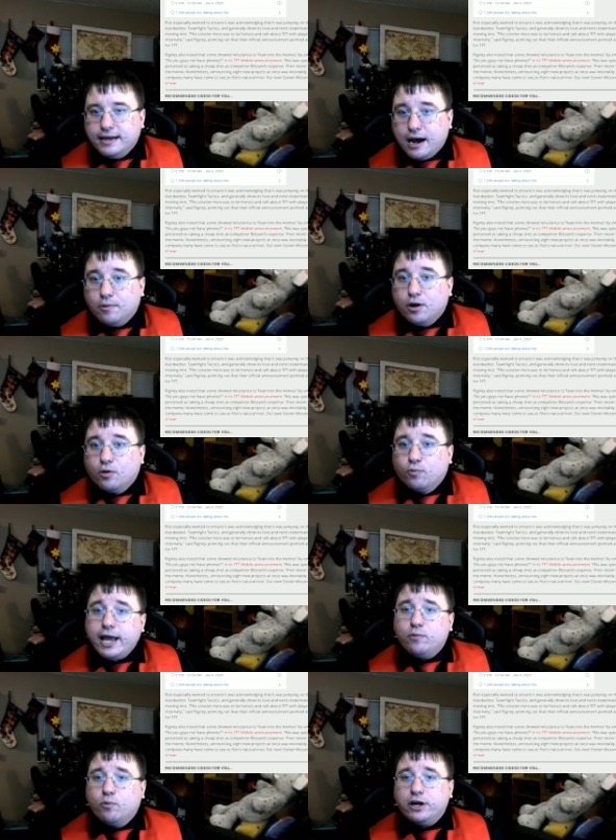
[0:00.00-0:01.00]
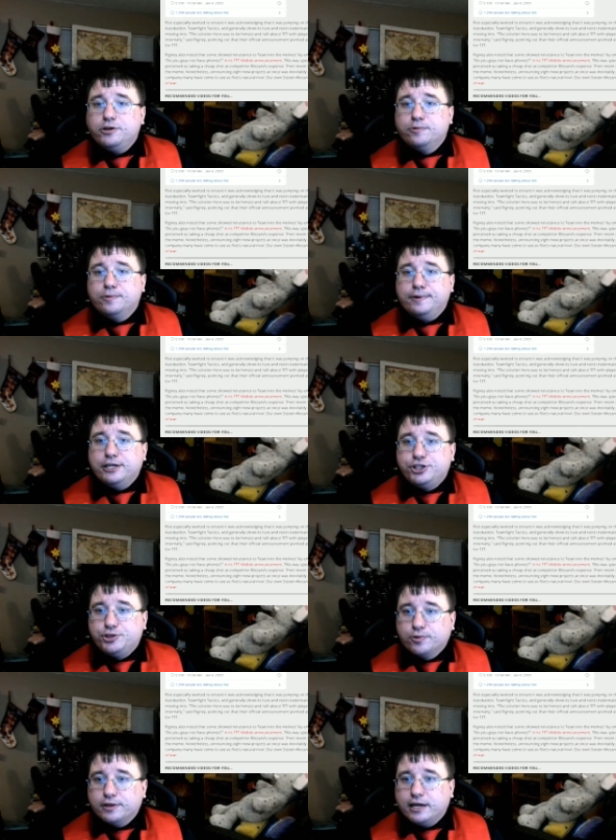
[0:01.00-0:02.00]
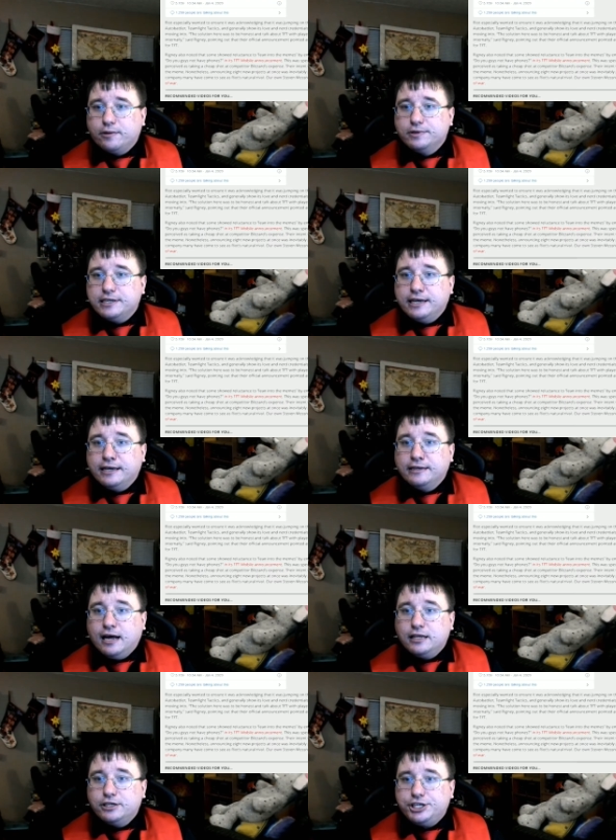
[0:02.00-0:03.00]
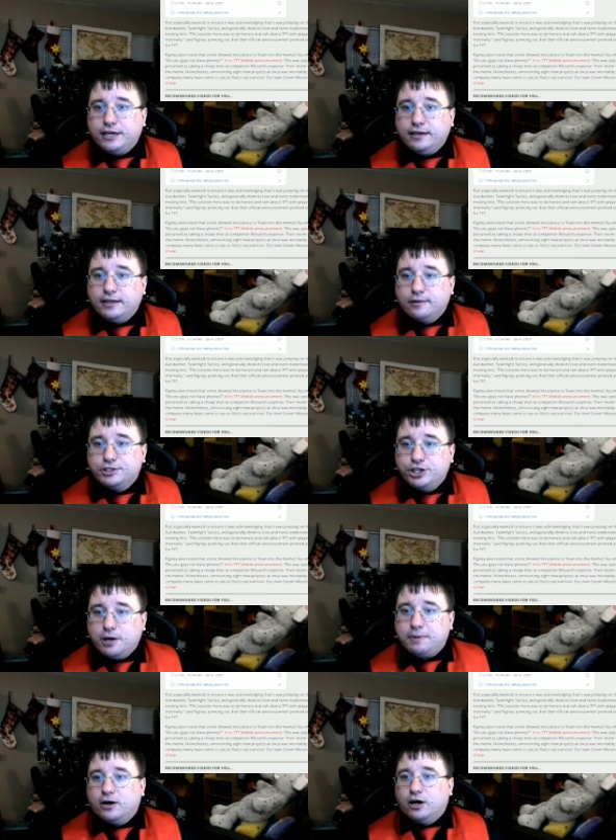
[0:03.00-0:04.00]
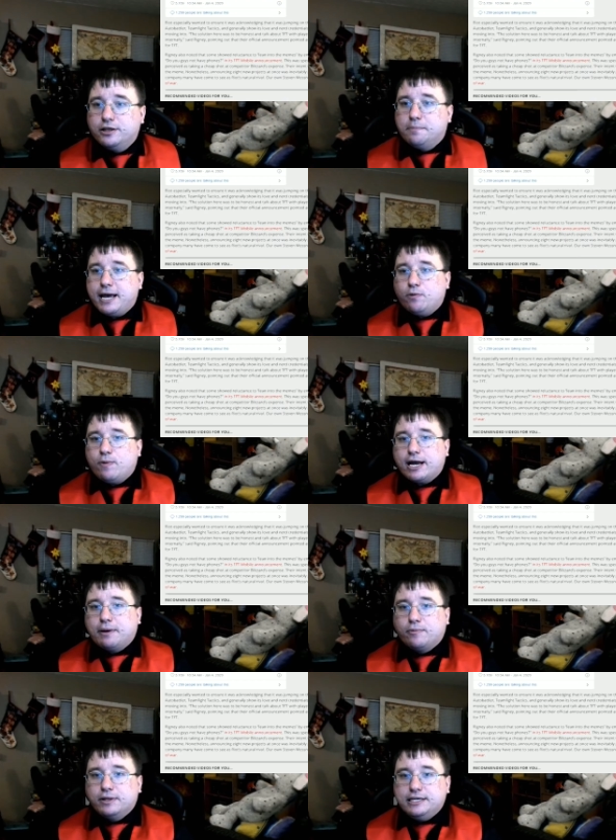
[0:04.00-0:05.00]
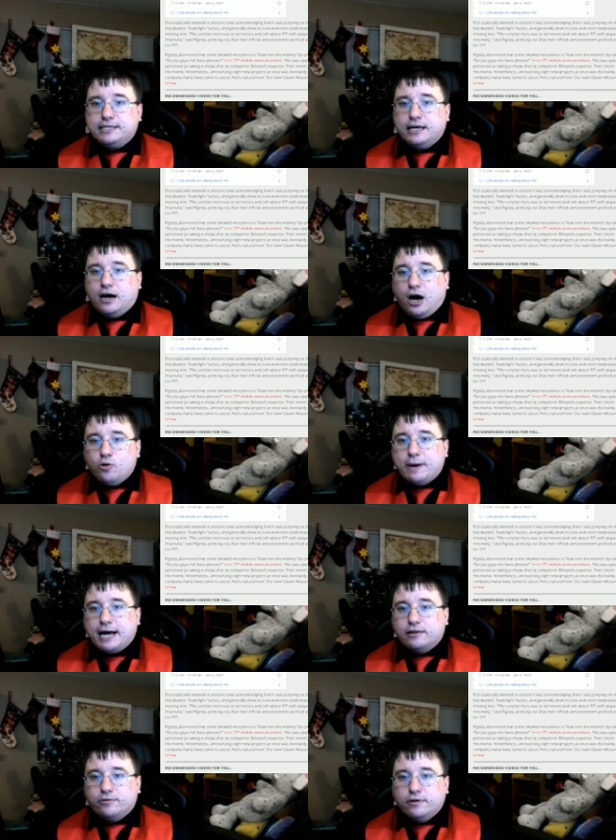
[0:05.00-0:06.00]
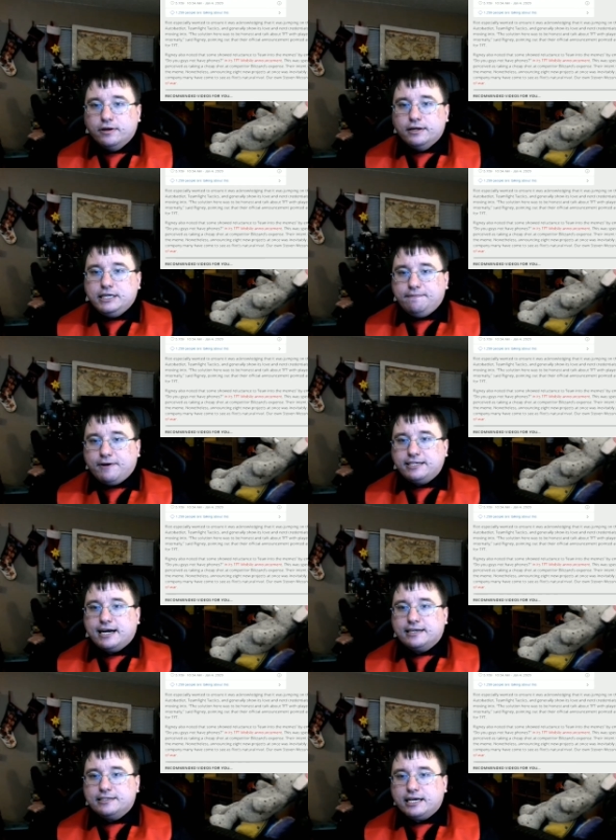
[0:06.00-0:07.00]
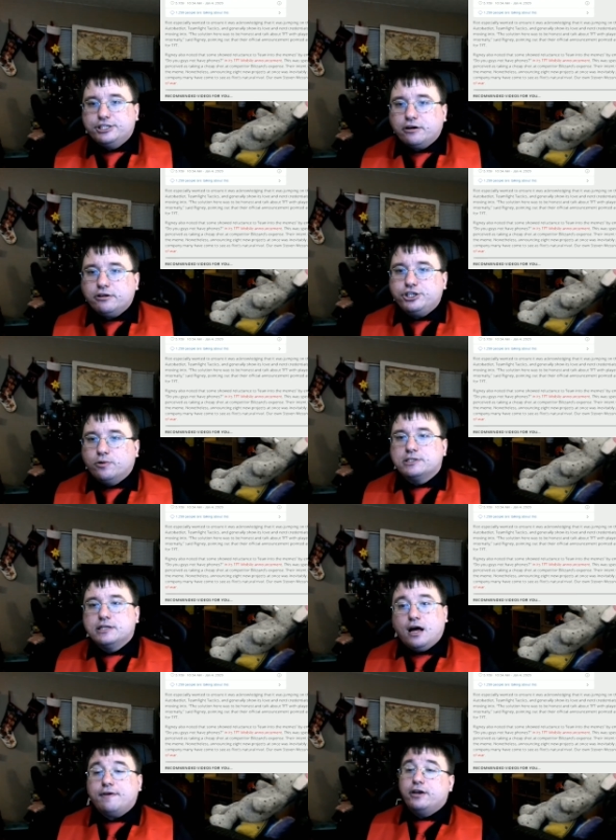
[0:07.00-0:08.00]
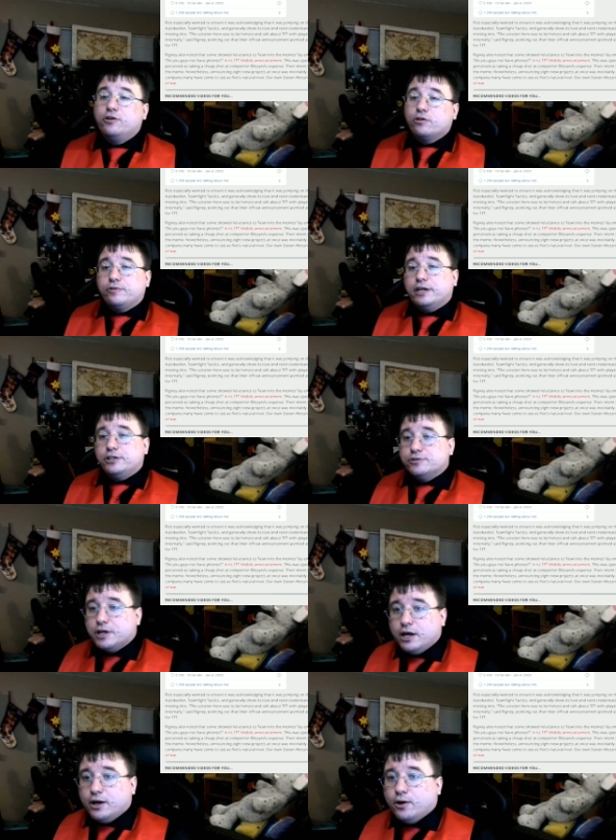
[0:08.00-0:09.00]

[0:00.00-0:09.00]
Now, Riot wanted to ensure that it was acknowledging that it was jumping on the bandwagon by releasing Auto Battler, Teamfight Tactics, and generally show its love and nerd credentials